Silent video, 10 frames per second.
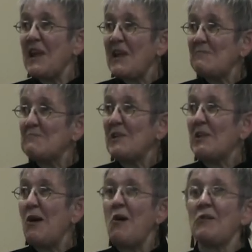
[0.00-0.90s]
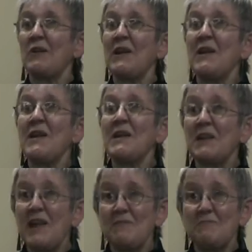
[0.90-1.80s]
can belong,
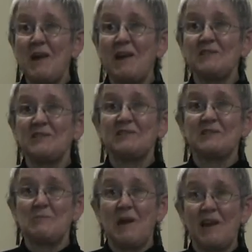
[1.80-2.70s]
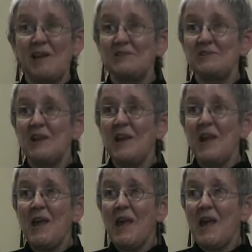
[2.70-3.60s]
can participate,
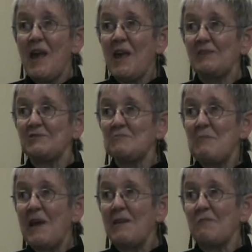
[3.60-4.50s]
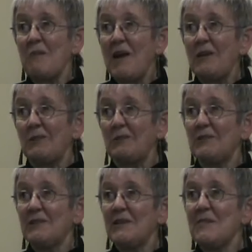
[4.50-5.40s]
and may well
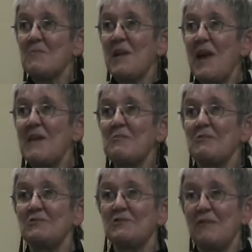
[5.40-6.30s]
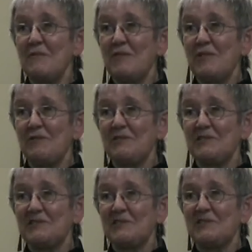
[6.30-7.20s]
be able to
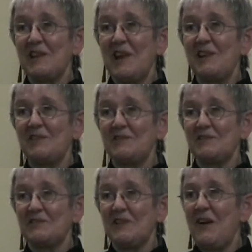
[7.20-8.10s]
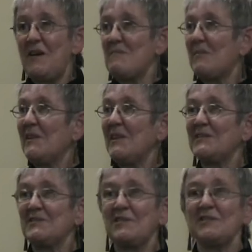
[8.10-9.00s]
influence the changes. I'm
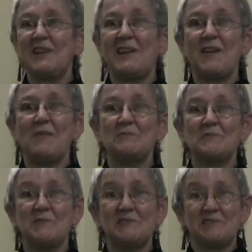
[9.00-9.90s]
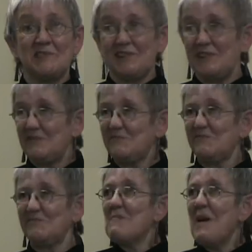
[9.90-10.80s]
eternally optimistic.
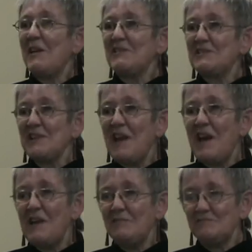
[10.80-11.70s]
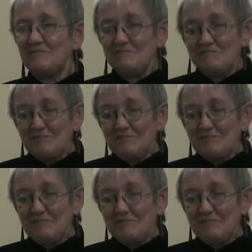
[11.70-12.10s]
But um,